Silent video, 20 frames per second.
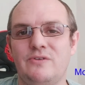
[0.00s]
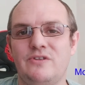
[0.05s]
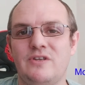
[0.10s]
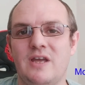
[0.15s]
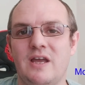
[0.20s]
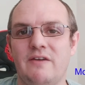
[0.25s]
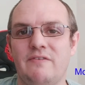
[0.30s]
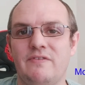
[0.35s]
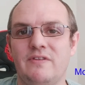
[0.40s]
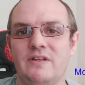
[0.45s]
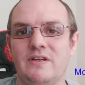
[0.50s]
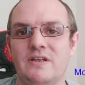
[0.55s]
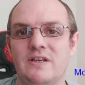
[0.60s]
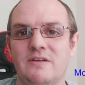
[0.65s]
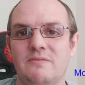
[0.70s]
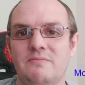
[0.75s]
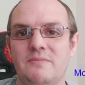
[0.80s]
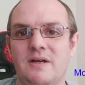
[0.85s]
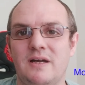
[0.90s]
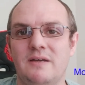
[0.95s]
to have a
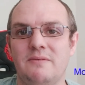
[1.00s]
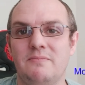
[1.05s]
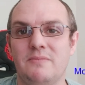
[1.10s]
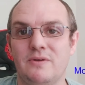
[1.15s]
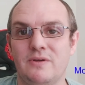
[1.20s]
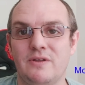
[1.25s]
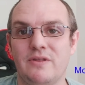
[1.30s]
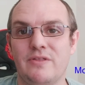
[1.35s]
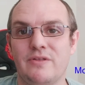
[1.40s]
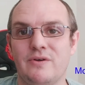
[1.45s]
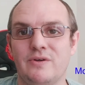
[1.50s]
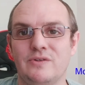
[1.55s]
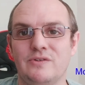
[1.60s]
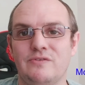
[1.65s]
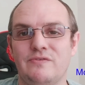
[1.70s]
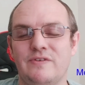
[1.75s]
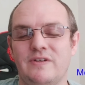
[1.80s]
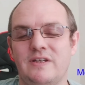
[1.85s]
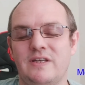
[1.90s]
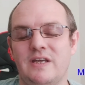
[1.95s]
look at my
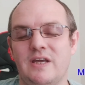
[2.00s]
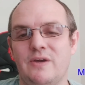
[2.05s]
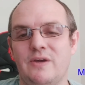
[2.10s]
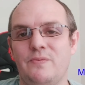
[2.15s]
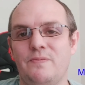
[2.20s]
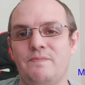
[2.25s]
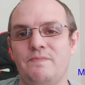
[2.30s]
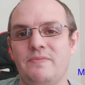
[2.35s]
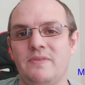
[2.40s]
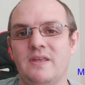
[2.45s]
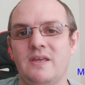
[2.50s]
monophthongs video.